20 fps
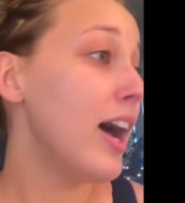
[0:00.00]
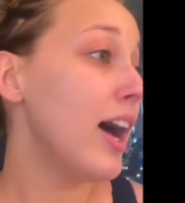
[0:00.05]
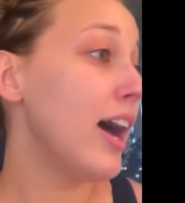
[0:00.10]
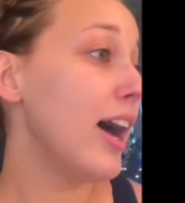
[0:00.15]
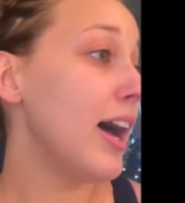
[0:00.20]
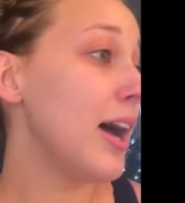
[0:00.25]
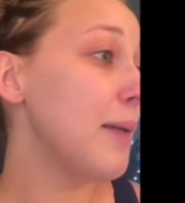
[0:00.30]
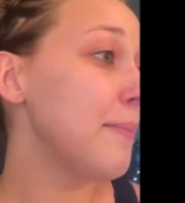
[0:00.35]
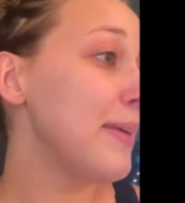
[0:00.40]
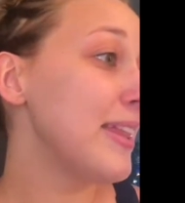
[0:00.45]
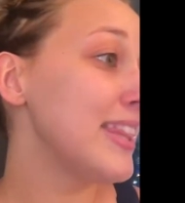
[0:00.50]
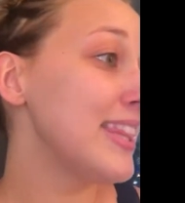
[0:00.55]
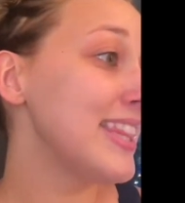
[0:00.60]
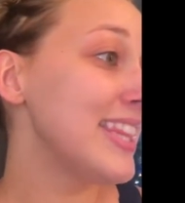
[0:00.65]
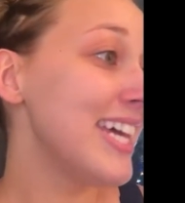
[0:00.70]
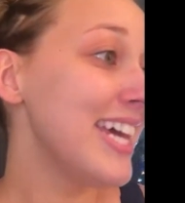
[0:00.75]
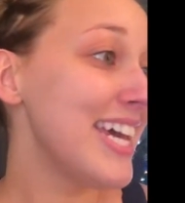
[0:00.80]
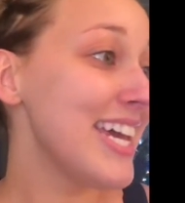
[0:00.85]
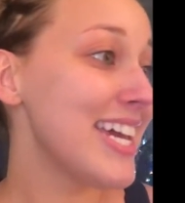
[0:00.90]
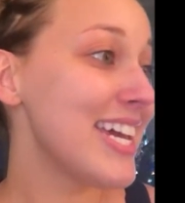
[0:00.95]
And
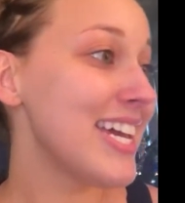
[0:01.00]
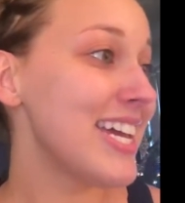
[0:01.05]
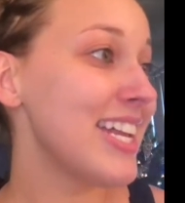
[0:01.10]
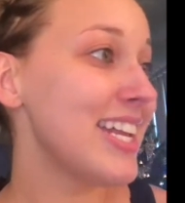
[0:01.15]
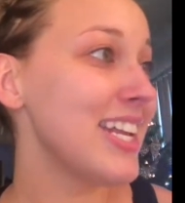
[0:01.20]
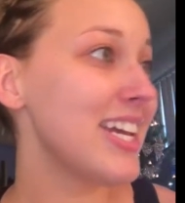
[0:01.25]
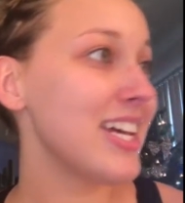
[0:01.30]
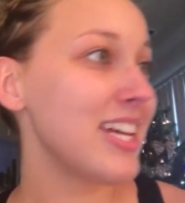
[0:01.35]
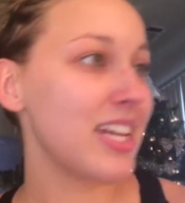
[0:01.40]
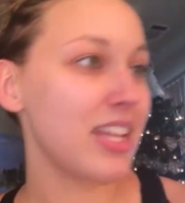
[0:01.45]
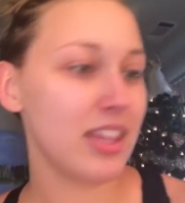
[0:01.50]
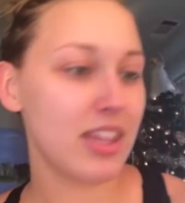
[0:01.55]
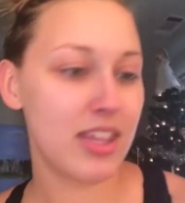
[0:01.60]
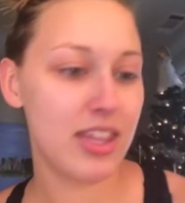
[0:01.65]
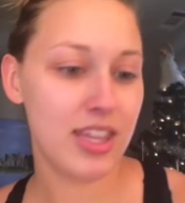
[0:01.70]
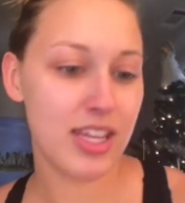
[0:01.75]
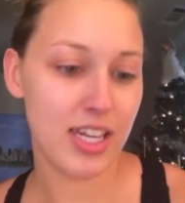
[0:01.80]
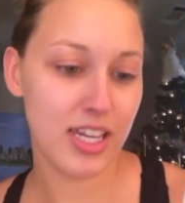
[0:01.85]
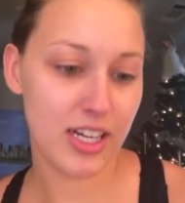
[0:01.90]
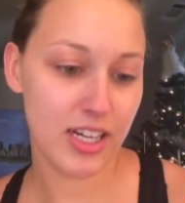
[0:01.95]
then
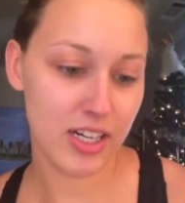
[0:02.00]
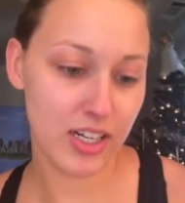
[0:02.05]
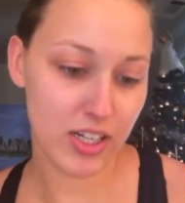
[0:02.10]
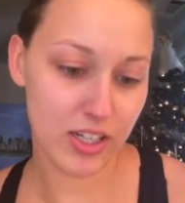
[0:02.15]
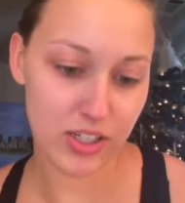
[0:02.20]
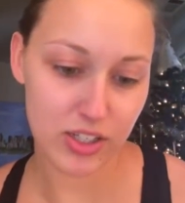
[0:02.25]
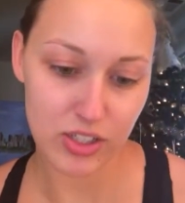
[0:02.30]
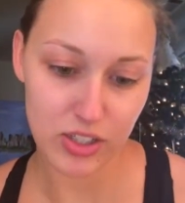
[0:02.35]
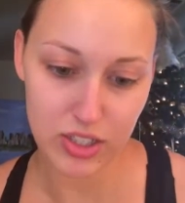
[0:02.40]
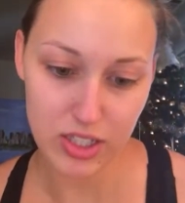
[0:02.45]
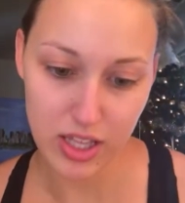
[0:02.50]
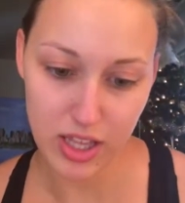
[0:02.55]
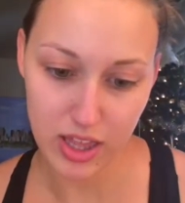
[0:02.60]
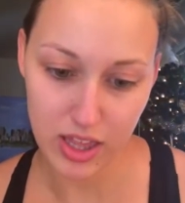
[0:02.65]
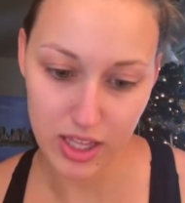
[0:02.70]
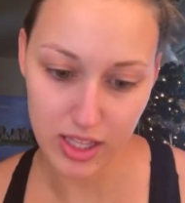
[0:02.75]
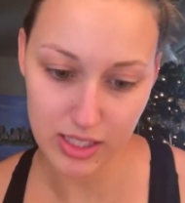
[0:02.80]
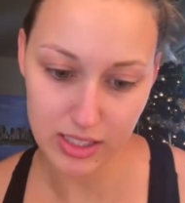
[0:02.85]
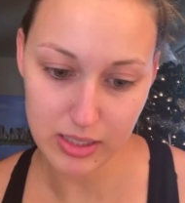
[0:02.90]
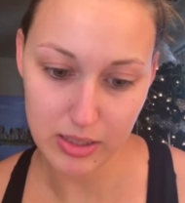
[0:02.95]
there's
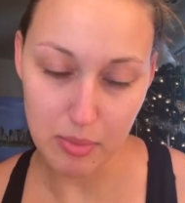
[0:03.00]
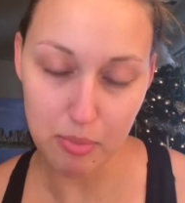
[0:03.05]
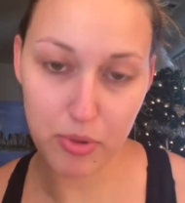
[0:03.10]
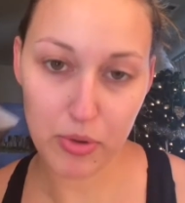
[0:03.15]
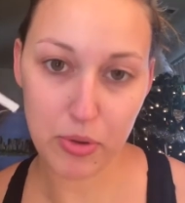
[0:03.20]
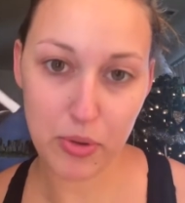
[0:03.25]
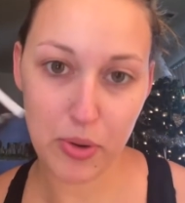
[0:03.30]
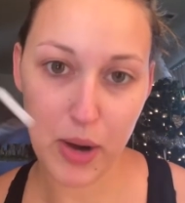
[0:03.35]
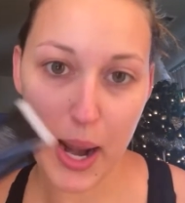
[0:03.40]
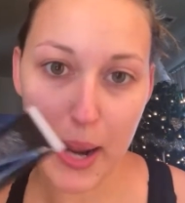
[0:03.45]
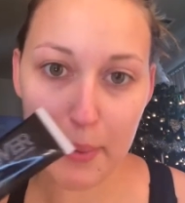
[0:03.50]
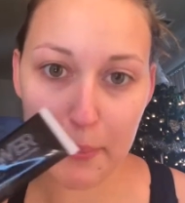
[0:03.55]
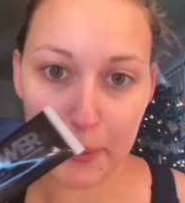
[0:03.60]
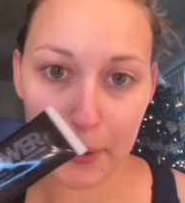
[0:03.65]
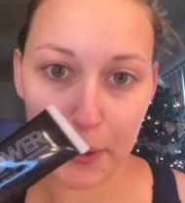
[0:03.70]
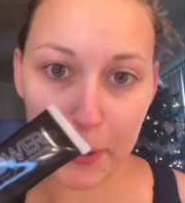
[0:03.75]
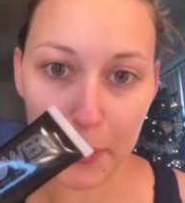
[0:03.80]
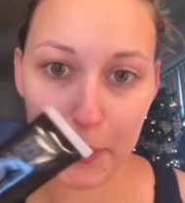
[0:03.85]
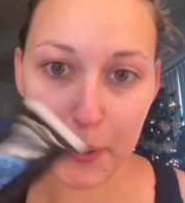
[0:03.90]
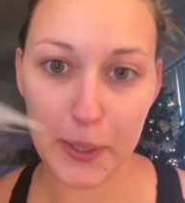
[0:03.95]
this
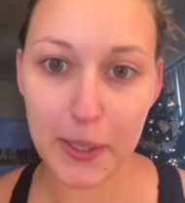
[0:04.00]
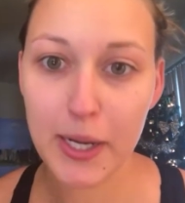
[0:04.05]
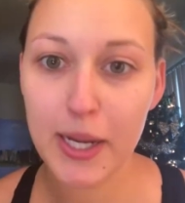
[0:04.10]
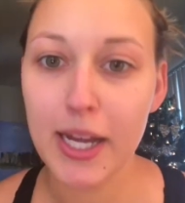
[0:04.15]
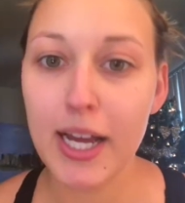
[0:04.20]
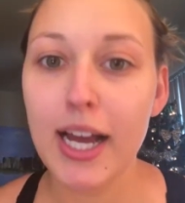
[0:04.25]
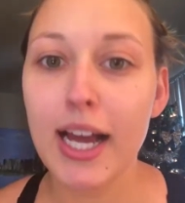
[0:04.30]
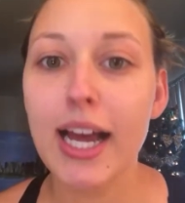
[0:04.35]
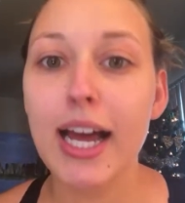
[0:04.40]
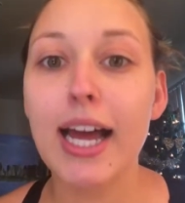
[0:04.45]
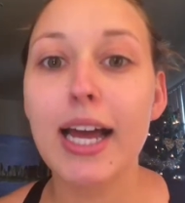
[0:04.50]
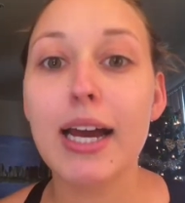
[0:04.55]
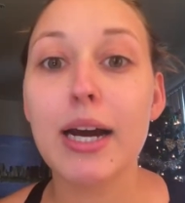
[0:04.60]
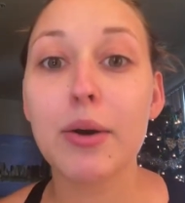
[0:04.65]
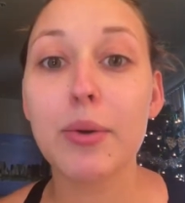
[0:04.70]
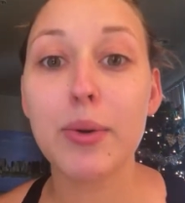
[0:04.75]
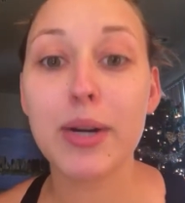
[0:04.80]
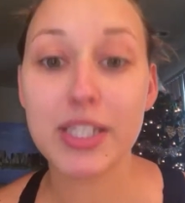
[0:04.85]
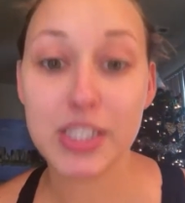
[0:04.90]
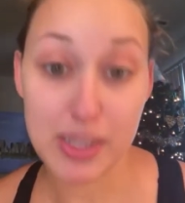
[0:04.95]
primer,
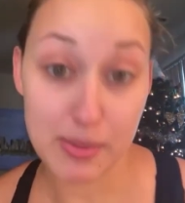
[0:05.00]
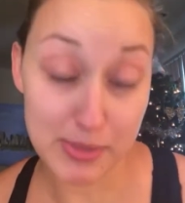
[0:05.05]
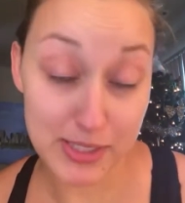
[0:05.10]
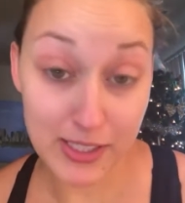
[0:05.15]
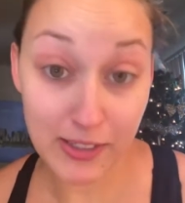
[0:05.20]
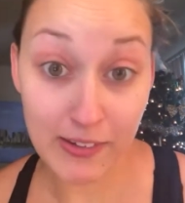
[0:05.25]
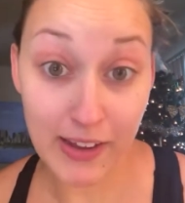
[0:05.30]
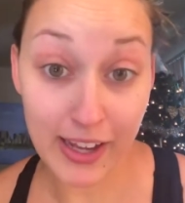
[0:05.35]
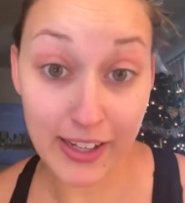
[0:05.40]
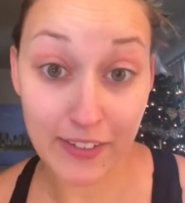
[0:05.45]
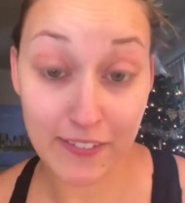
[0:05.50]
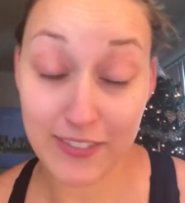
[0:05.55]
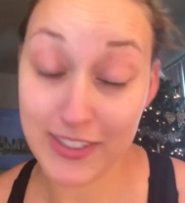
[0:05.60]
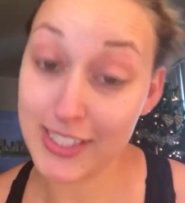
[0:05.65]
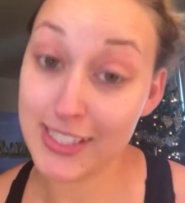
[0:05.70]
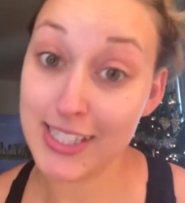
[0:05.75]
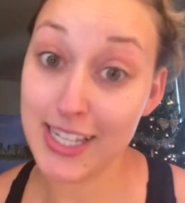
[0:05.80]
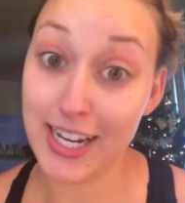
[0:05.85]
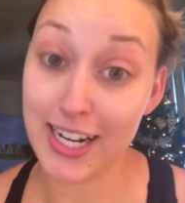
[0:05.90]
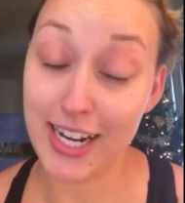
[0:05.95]
which I'm still not
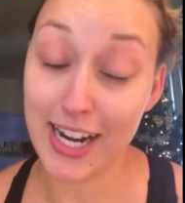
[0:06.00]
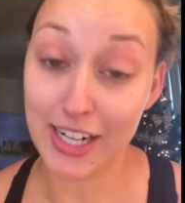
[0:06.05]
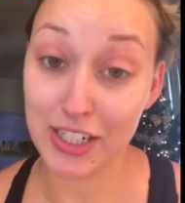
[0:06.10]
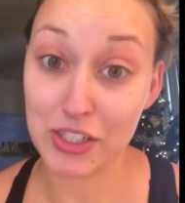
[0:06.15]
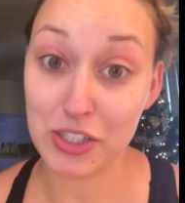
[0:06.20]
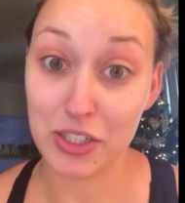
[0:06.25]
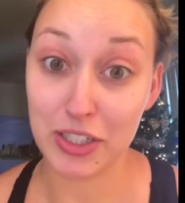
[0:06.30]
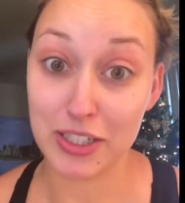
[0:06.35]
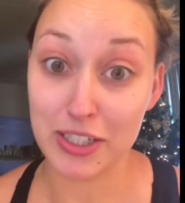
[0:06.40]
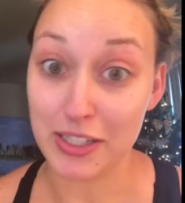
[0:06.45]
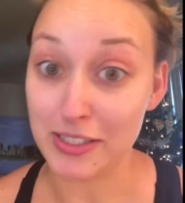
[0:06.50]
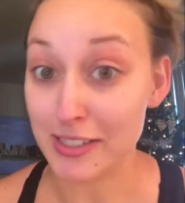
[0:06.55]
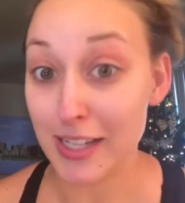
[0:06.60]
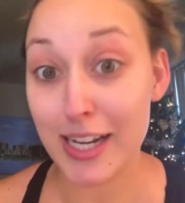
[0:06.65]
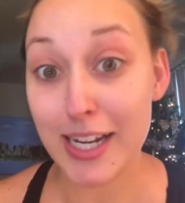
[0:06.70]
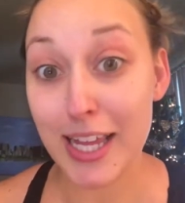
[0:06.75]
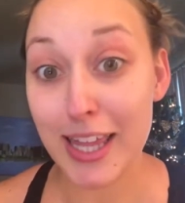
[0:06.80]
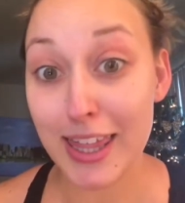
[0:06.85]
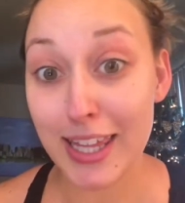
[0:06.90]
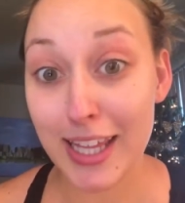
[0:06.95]
convinced that it actually does
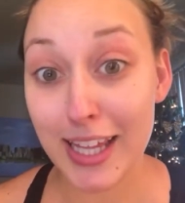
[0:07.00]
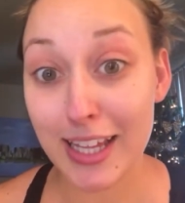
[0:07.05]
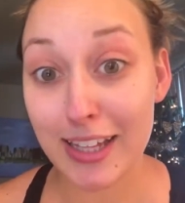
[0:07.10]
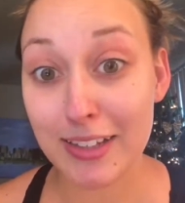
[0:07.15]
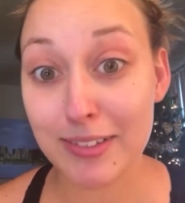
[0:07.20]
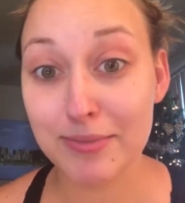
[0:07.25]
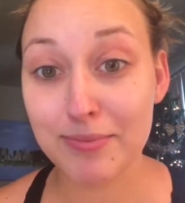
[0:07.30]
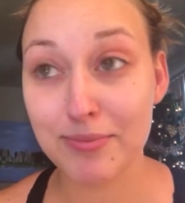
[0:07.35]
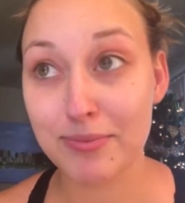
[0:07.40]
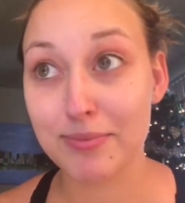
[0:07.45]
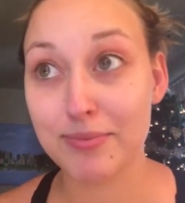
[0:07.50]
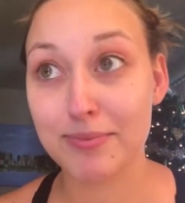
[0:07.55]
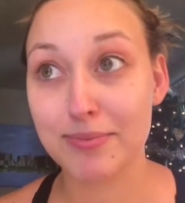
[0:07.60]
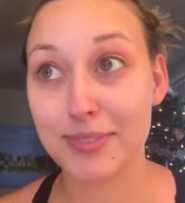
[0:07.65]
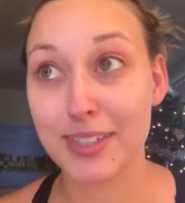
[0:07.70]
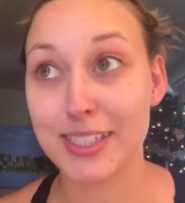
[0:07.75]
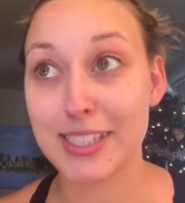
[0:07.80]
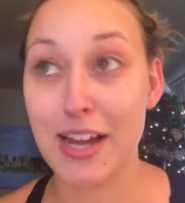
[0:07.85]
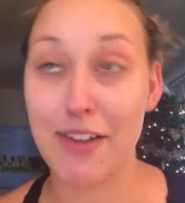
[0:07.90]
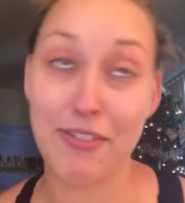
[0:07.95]
anything
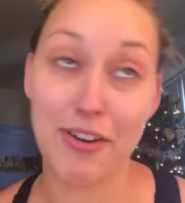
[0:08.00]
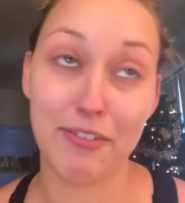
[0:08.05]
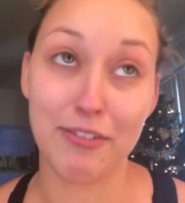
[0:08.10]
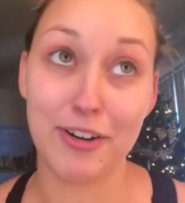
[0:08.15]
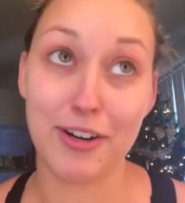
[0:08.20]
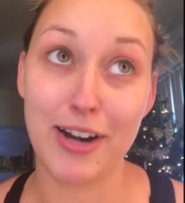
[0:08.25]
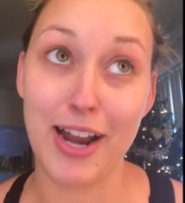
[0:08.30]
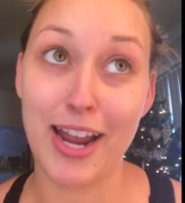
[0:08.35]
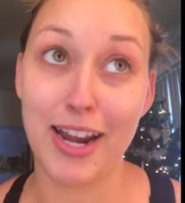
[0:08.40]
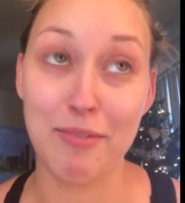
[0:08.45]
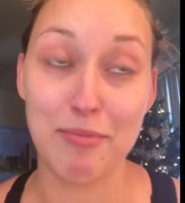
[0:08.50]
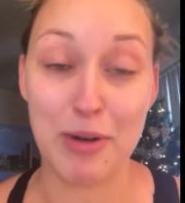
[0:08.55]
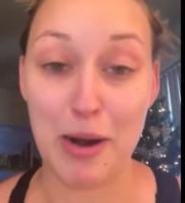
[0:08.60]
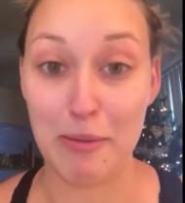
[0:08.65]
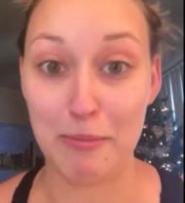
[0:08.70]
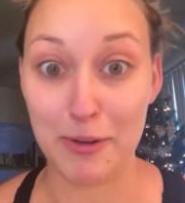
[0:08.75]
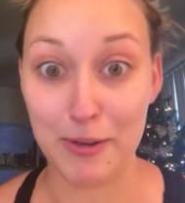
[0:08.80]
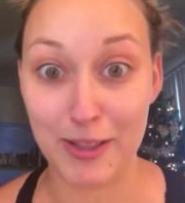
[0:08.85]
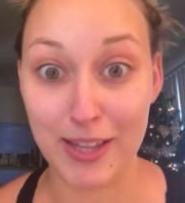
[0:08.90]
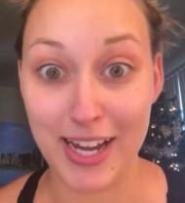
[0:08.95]
because I've never had a
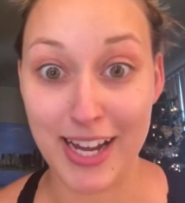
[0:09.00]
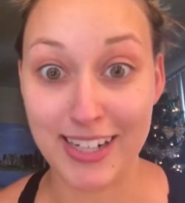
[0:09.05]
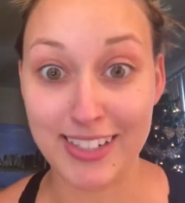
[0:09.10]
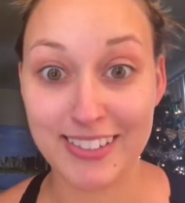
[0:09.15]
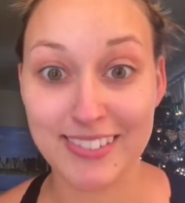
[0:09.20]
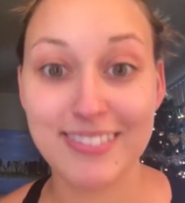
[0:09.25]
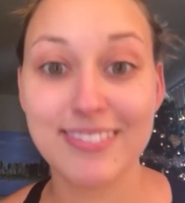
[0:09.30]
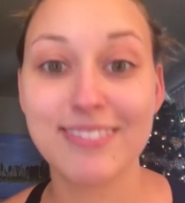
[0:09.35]
primer that